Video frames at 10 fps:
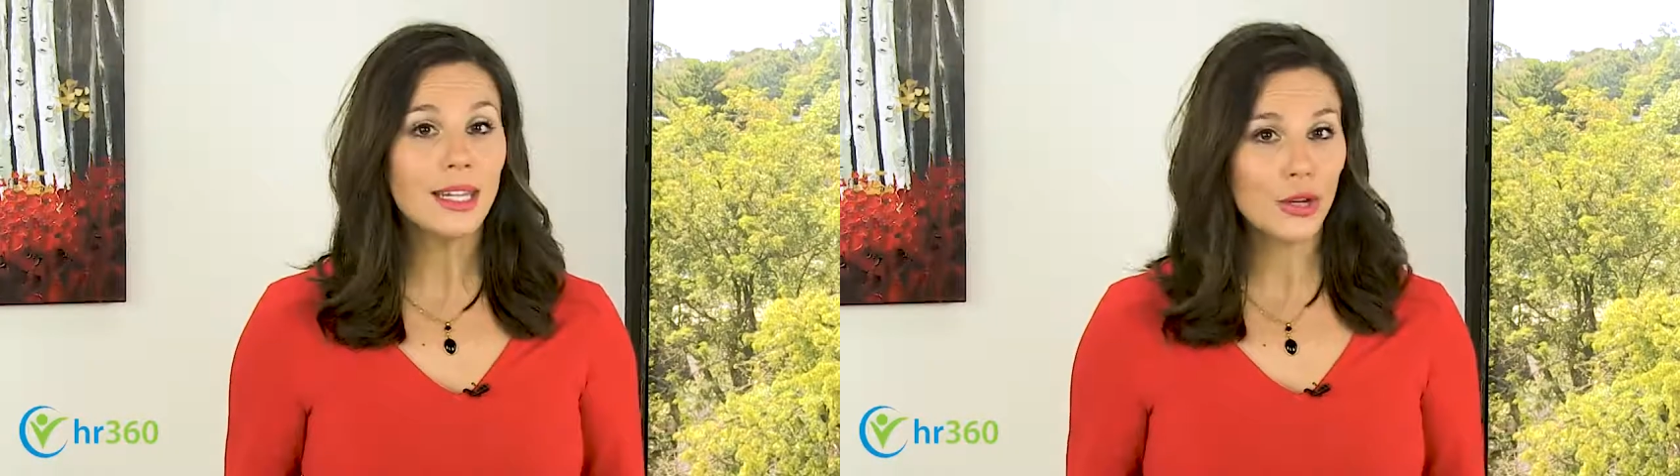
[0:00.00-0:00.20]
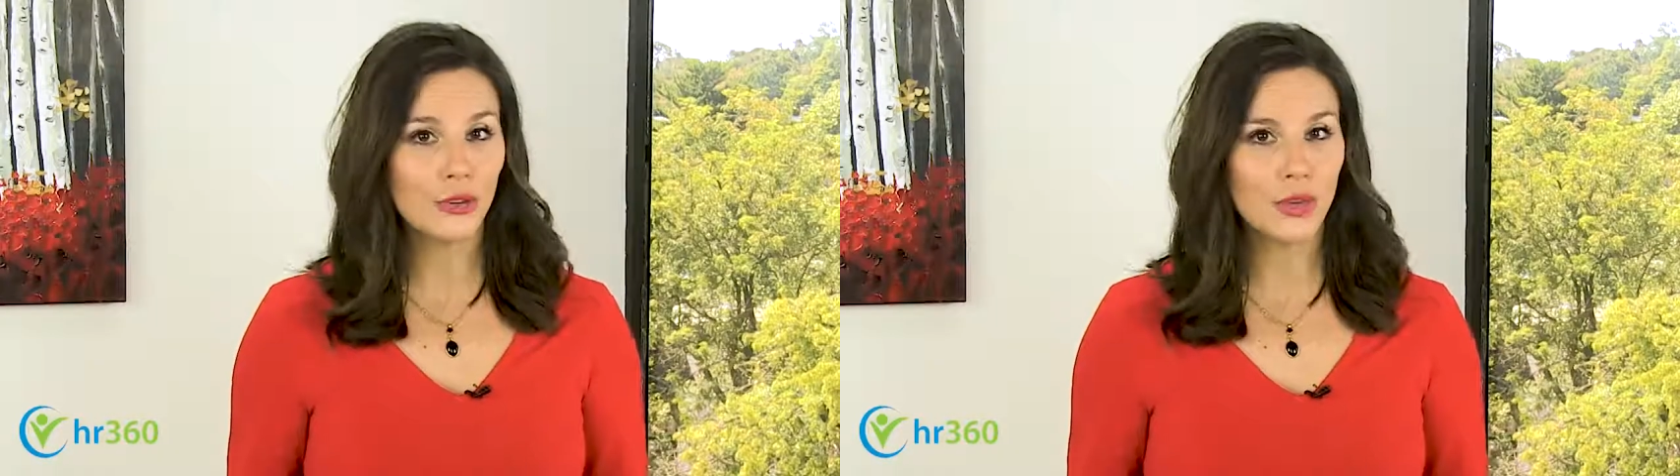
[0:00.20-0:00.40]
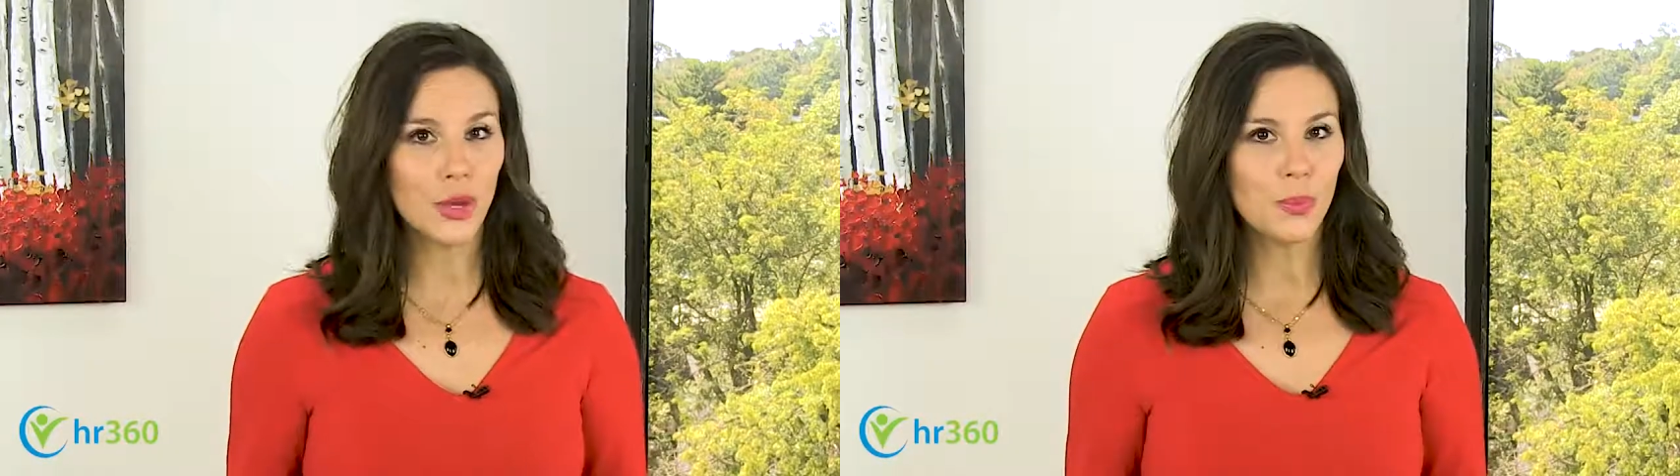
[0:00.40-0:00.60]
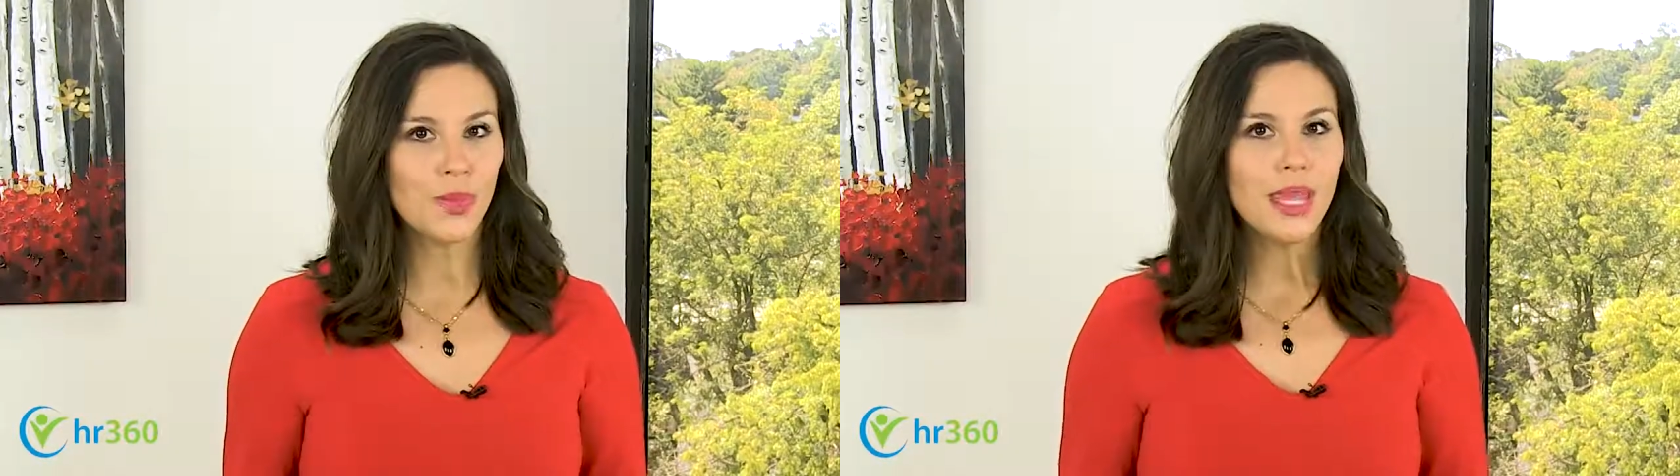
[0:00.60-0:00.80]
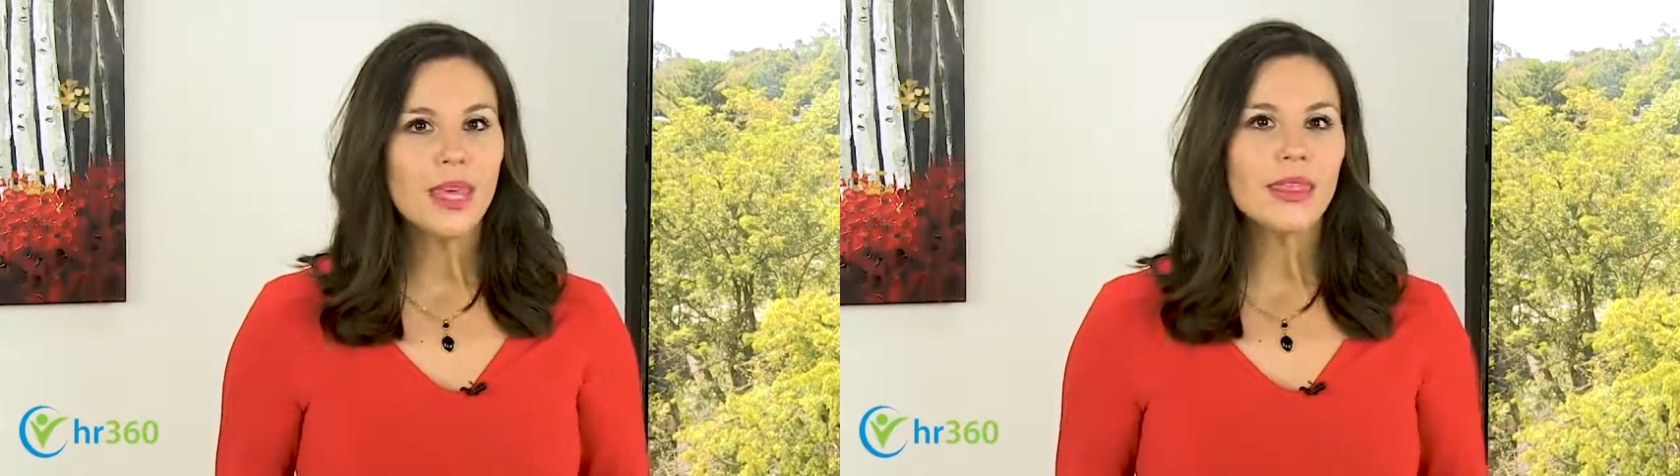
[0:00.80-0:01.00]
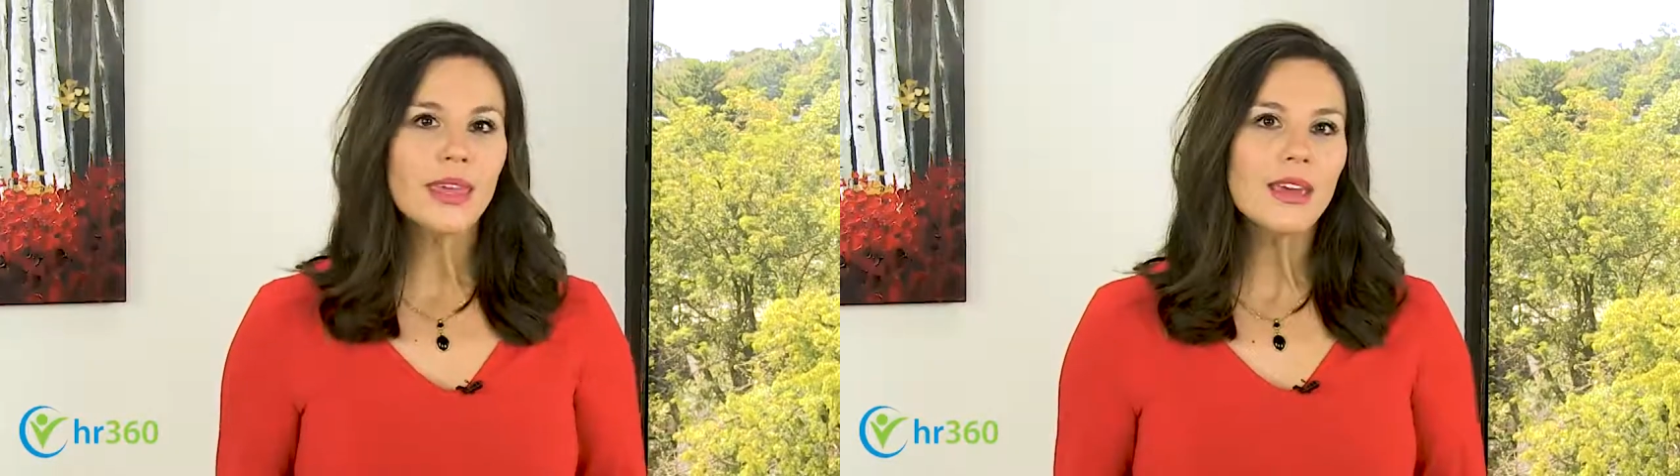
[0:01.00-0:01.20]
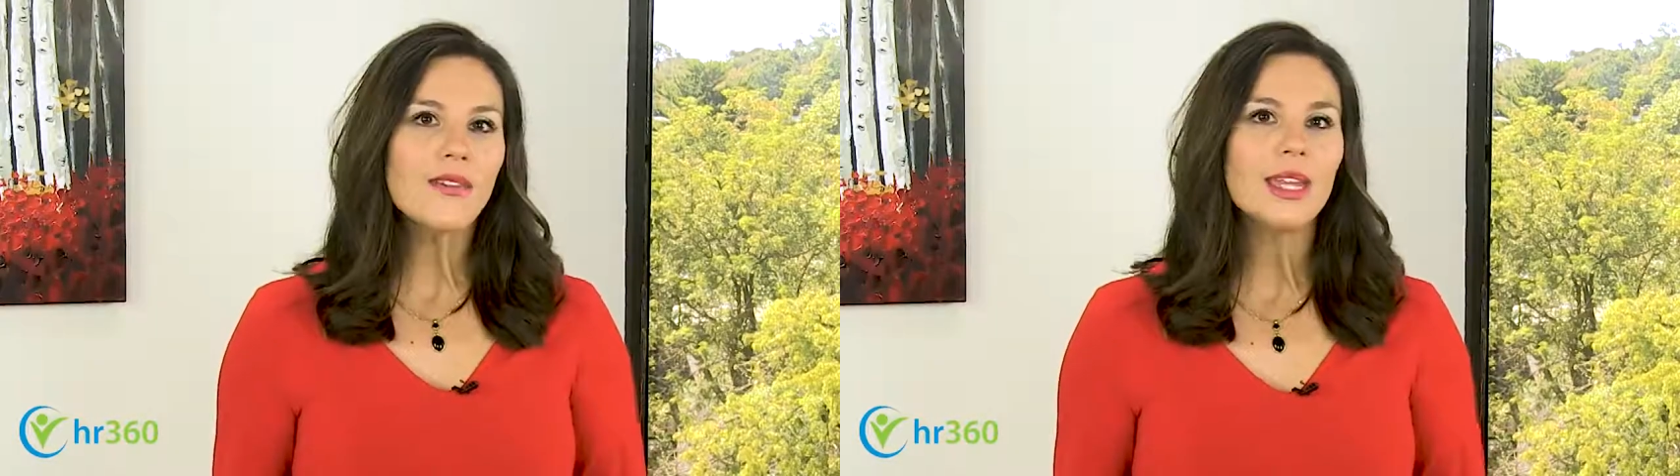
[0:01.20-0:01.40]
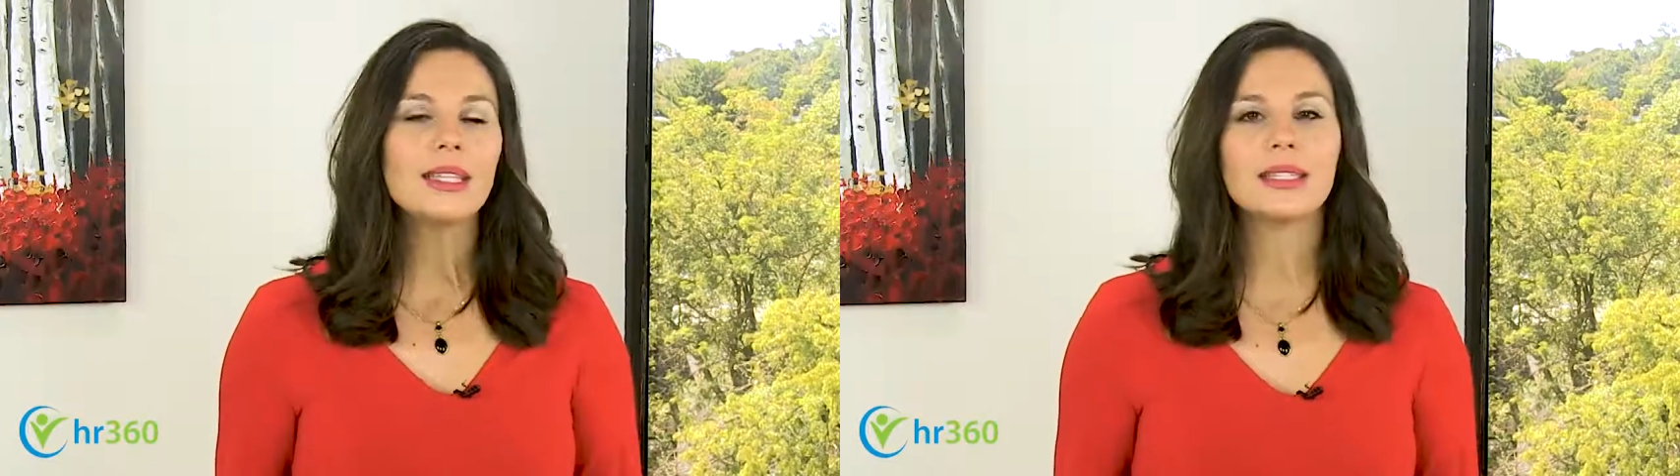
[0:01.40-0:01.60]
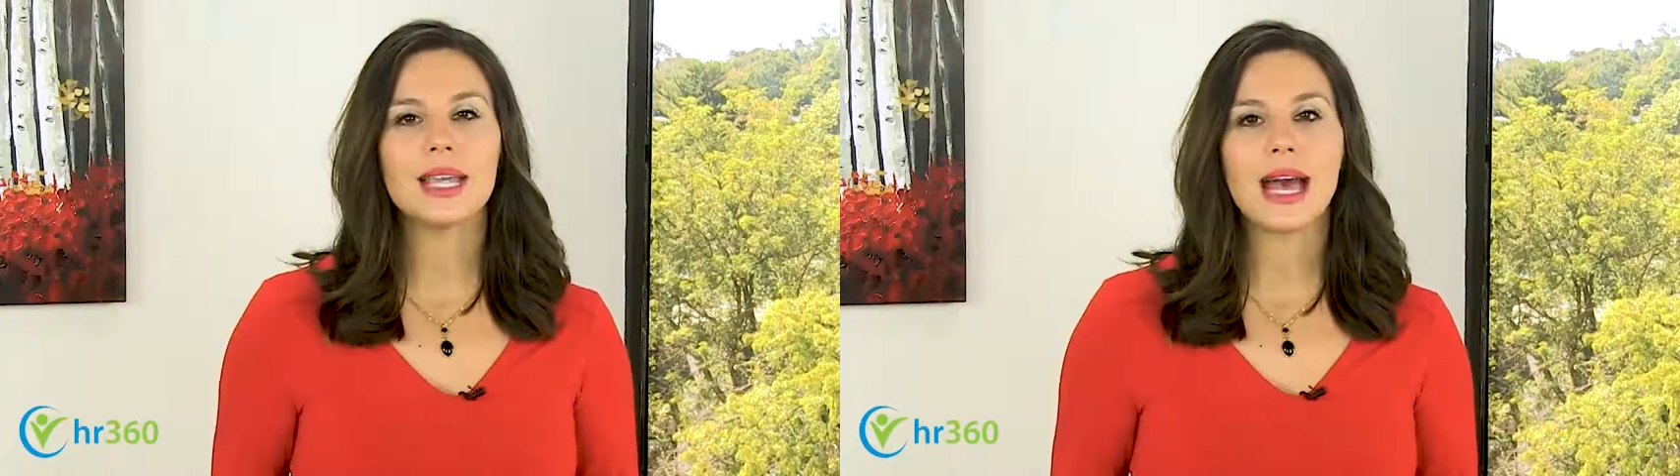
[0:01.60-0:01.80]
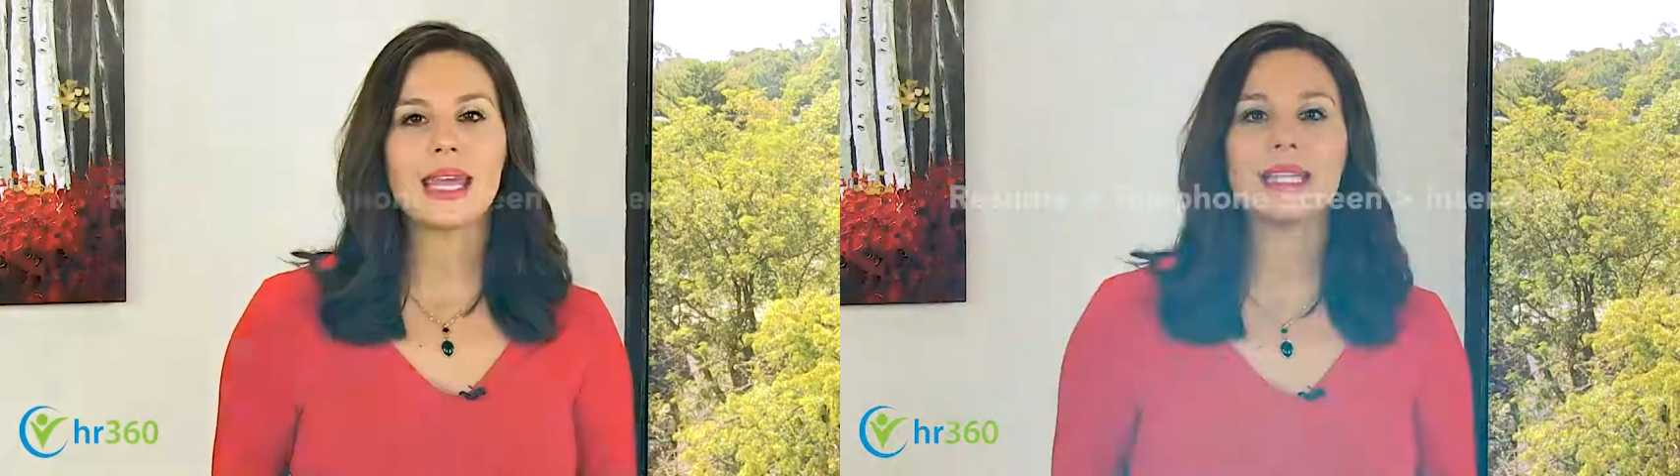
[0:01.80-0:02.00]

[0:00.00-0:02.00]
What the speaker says: interview. Think of it instead